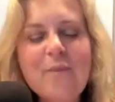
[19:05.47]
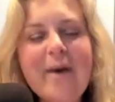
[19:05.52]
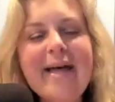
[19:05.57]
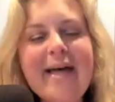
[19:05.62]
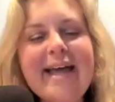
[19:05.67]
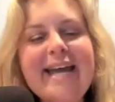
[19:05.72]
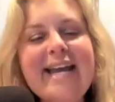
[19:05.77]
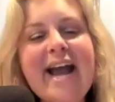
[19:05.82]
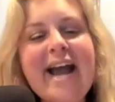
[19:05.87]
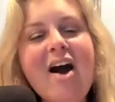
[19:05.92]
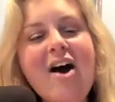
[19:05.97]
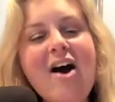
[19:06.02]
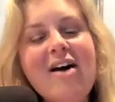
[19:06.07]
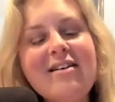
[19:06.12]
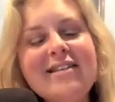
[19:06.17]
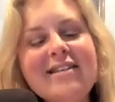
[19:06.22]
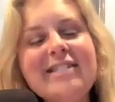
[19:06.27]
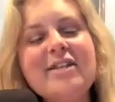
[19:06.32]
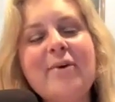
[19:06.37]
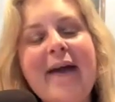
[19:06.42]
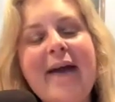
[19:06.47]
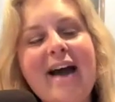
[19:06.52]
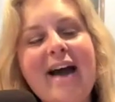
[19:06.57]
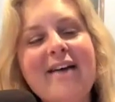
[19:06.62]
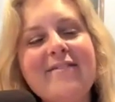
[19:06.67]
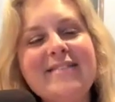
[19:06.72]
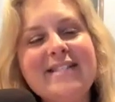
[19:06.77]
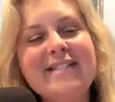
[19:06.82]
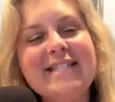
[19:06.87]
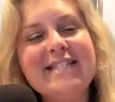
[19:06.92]
Well, and I also
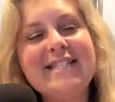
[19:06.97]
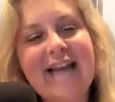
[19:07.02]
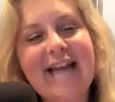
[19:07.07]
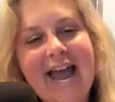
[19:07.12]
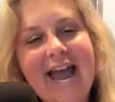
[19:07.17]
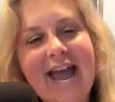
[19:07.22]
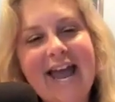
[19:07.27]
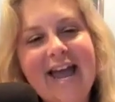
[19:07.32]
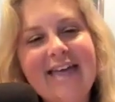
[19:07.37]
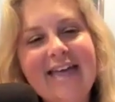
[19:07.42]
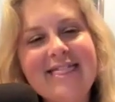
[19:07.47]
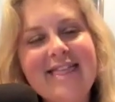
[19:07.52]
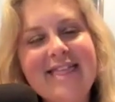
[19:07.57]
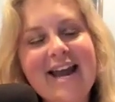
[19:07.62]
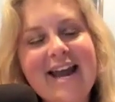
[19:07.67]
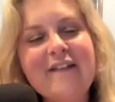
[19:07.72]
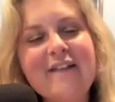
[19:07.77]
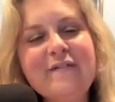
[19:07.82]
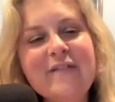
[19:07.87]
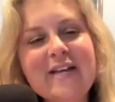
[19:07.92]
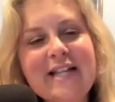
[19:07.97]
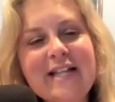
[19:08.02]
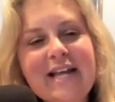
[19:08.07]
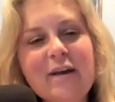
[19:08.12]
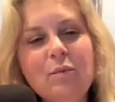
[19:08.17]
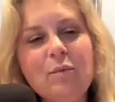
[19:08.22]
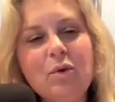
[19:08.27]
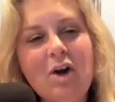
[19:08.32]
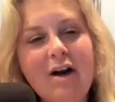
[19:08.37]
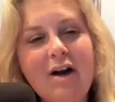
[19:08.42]
have to say that I feel
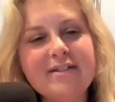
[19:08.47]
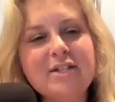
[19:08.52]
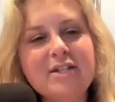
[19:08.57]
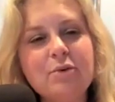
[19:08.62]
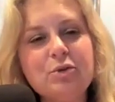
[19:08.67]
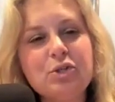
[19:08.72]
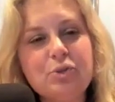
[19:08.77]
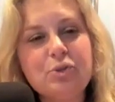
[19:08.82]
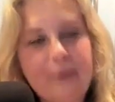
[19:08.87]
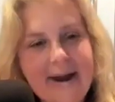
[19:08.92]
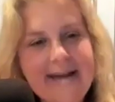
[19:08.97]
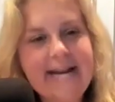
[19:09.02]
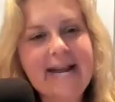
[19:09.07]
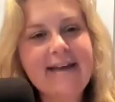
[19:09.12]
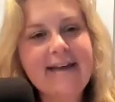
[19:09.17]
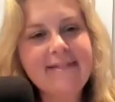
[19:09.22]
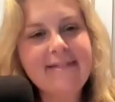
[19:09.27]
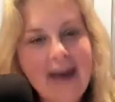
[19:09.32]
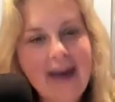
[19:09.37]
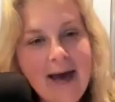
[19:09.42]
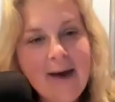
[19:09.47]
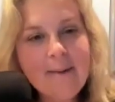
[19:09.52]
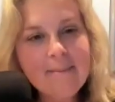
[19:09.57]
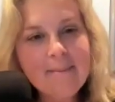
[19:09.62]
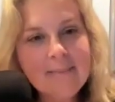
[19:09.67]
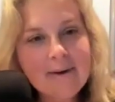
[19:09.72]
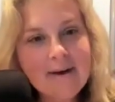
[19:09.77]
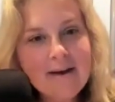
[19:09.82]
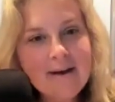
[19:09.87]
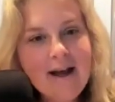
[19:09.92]
like we're also training them